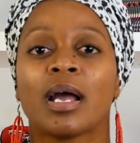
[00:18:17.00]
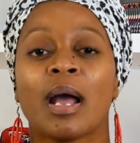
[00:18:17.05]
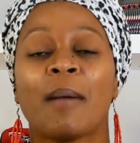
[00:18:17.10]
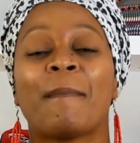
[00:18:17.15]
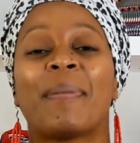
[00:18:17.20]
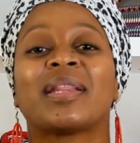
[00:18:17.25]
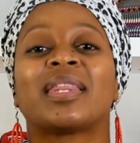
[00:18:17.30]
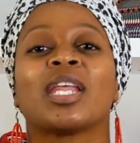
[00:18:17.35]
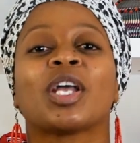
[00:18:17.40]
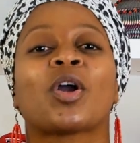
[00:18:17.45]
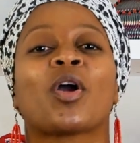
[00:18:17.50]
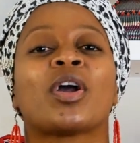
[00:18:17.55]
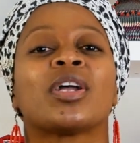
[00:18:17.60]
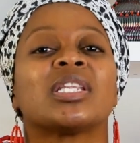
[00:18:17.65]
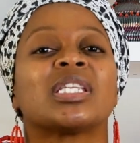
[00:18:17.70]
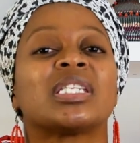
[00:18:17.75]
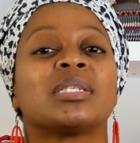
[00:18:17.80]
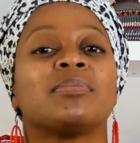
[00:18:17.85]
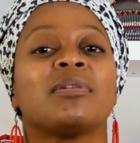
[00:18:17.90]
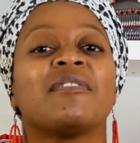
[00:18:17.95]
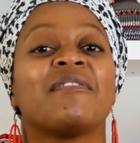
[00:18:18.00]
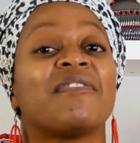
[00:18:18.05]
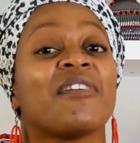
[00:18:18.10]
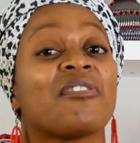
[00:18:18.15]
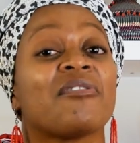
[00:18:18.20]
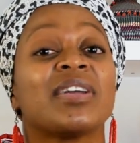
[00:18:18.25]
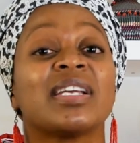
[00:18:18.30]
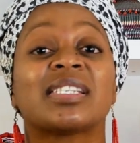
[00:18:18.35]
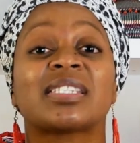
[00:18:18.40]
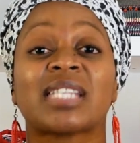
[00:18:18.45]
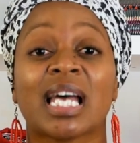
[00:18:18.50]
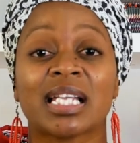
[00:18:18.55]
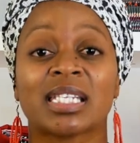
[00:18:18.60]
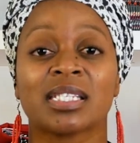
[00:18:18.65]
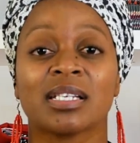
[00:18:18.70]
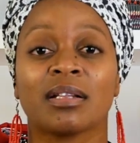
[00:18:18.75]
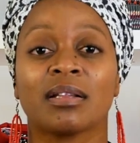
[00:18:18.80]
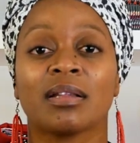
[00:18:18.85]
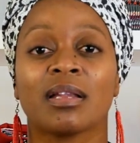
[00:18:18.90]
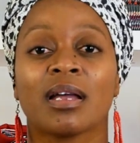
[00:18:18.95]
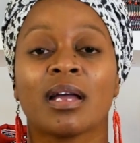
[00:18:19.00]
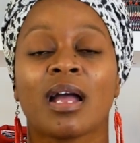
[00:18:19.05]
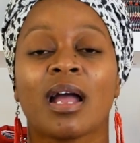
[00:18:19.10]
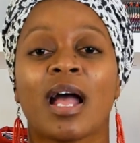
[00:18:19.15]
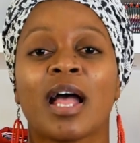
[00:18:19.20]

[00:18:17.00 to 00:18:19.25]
but they're going to be very subtle,